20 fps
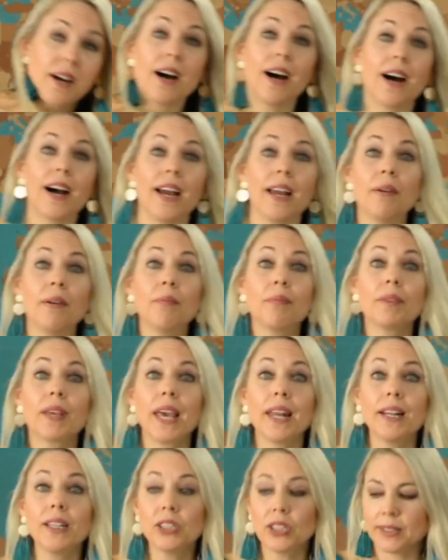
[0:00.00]
guy
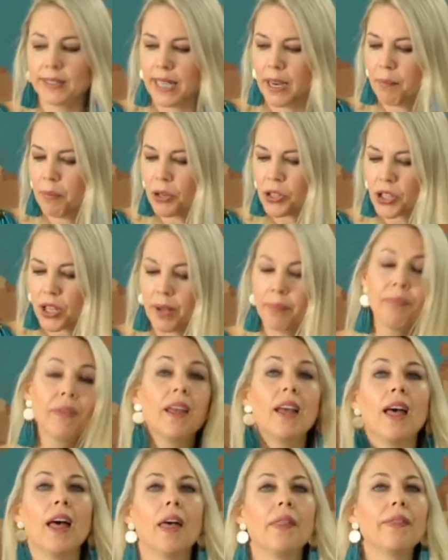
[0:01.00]
getting to temperature,
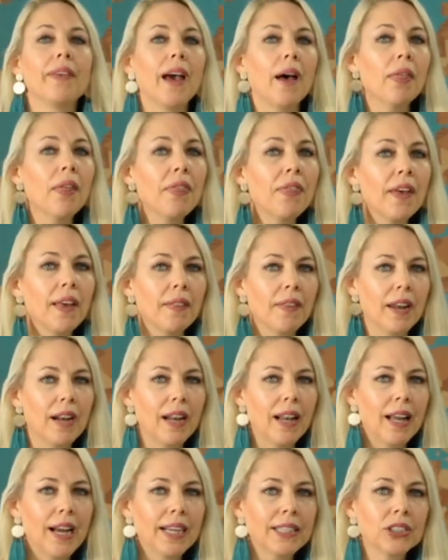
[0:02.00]
the other thing that
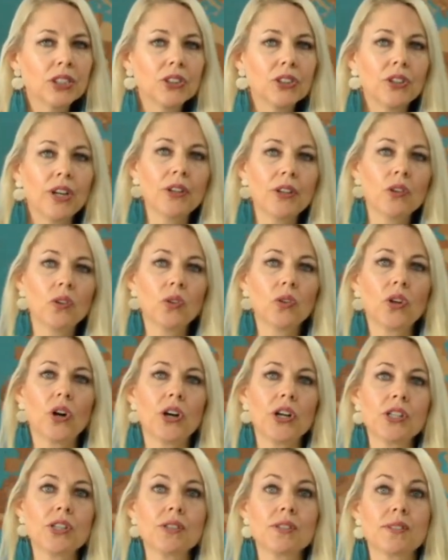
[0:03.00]
I like to do, and you'll
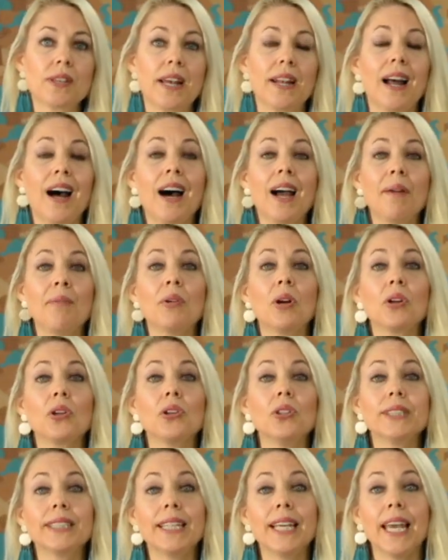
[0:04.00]
notice that I'm not
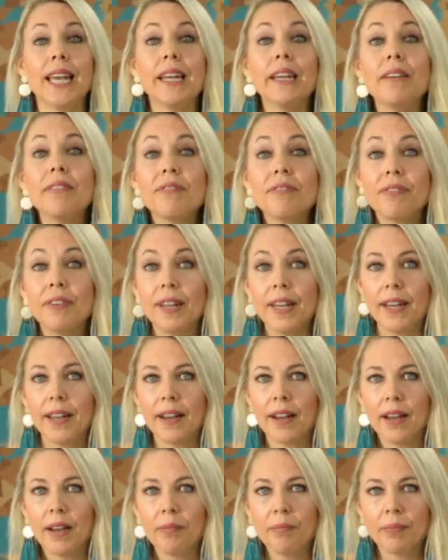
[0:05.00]
using any
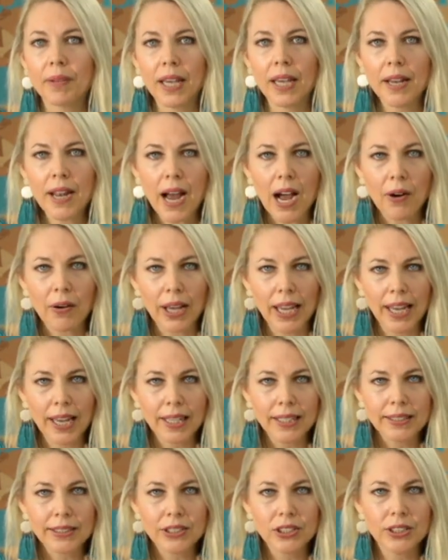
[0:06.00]
vinegar in our
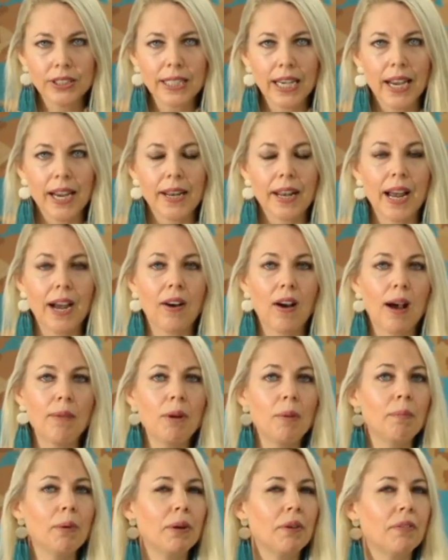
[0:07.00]
eggs today. Now I'm
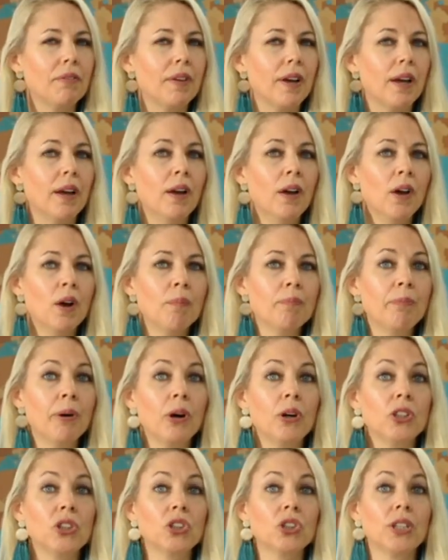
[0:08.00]
a bit of a
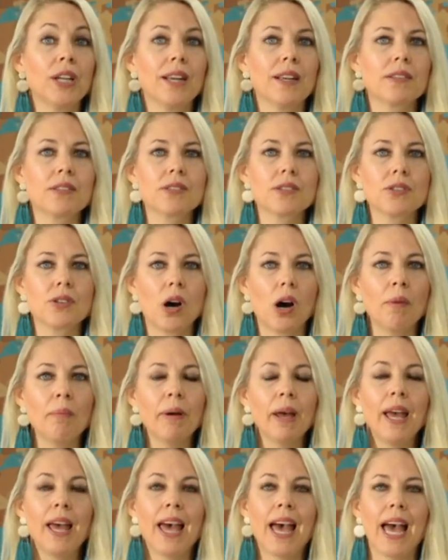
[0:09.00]
poached egg
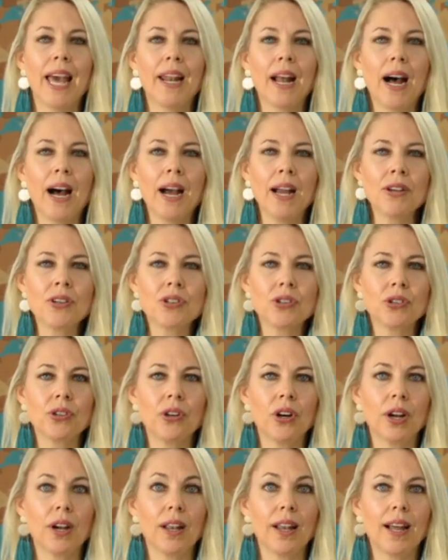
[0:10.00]
snob and I do
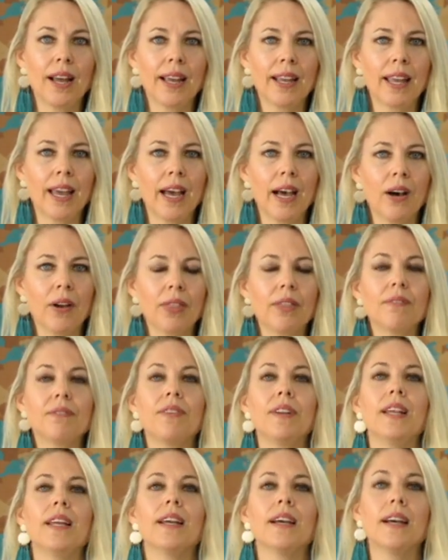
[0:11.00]
not like how the
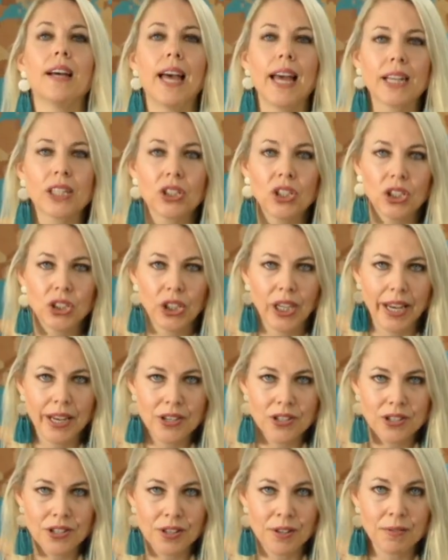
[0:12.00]
vinegar actually
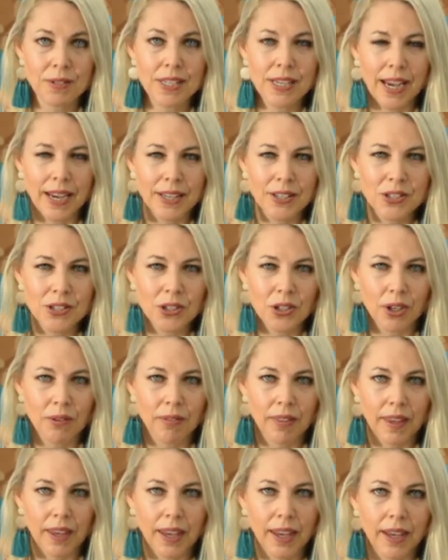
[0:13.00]
changes the taste
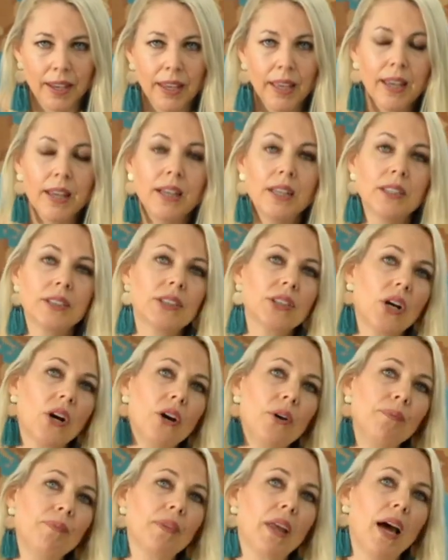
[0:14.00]
of the egg.
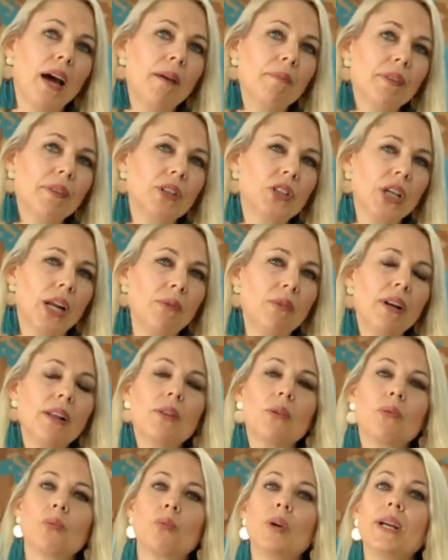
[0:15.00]
So generally
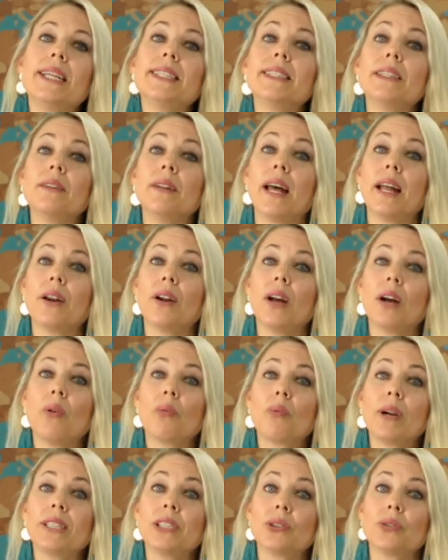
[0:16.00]
the reason that a
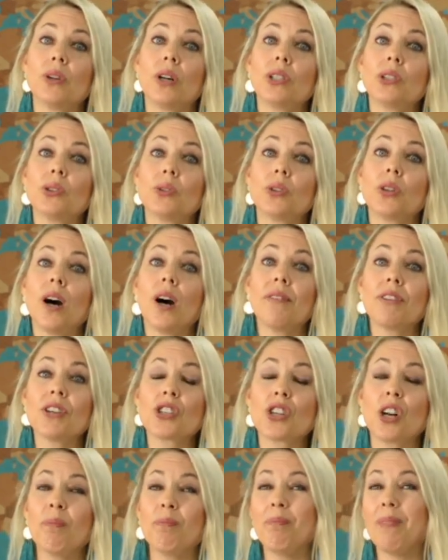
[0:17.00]
restaurant or a coffee
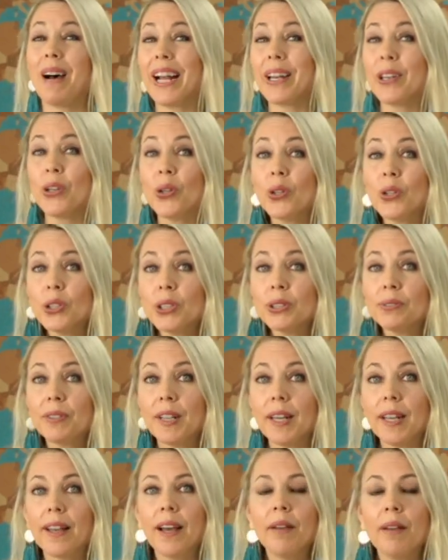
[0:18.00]
shop might use
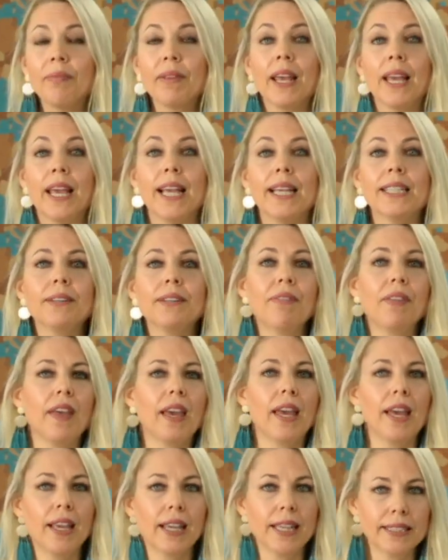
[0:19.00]
vinegar is if
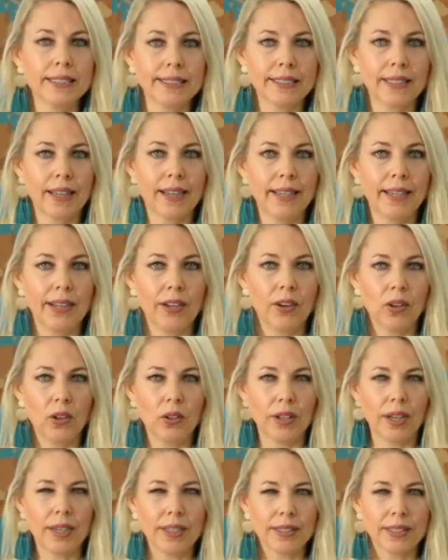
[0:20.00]
the egg is slightly
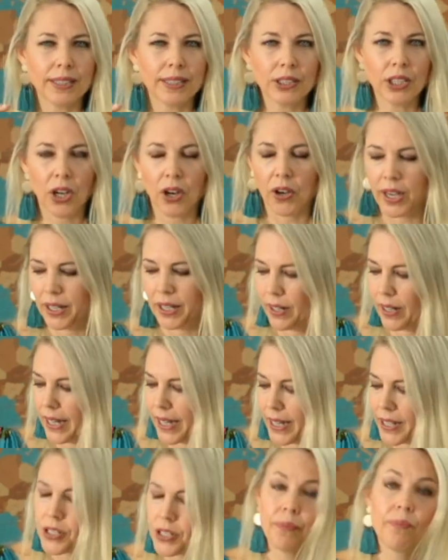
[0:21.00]
old and it does
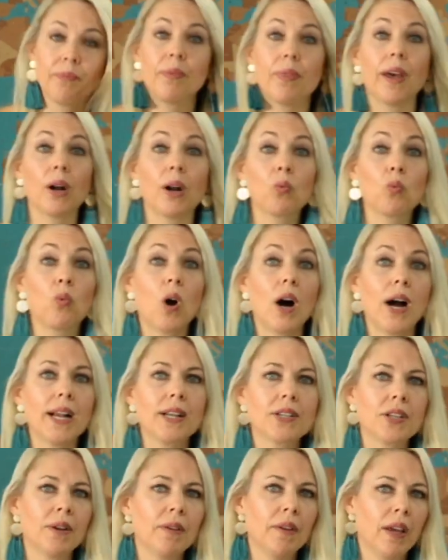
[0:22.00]
coagulate that
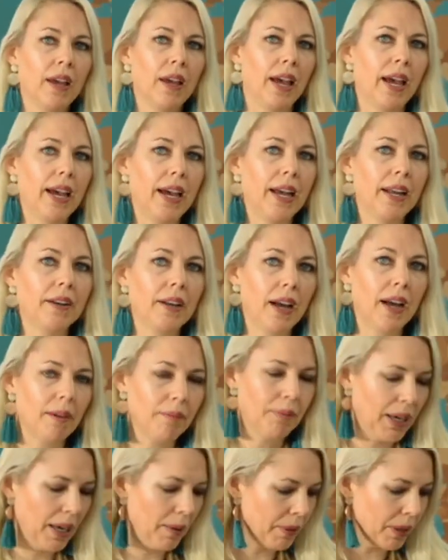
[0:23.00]
white
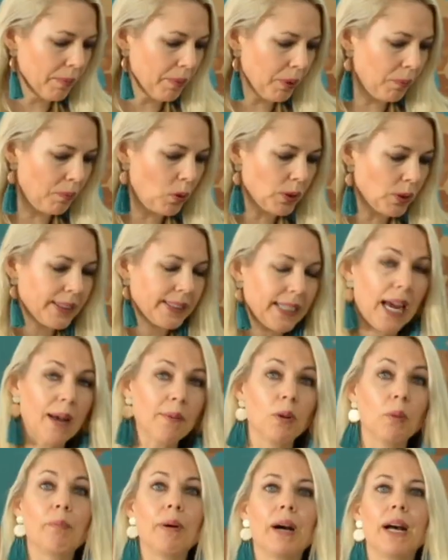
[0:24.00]
and keep it a bit more
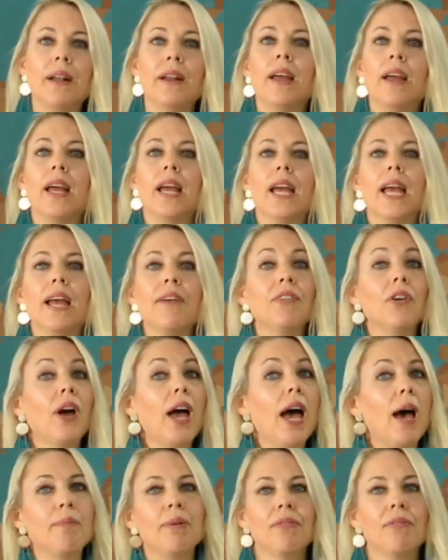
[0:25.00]
stable. But if you're
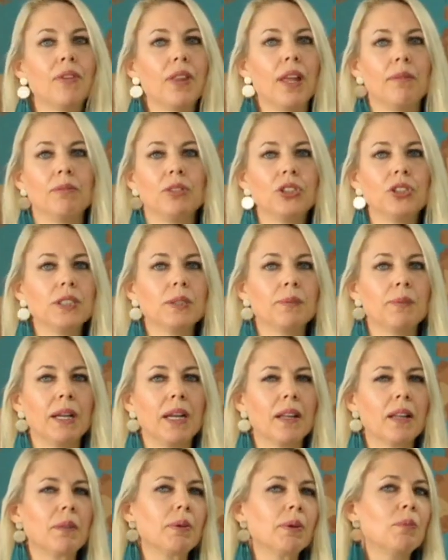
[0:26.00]
happy for them to just be
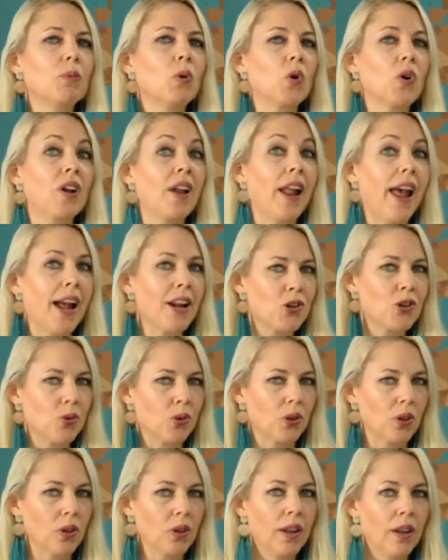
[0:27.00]
a little bit more
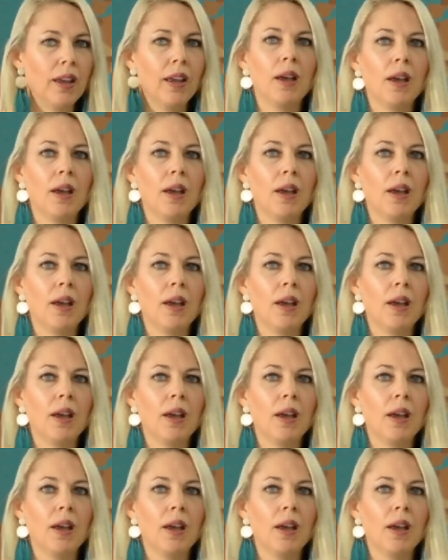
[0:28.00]
natural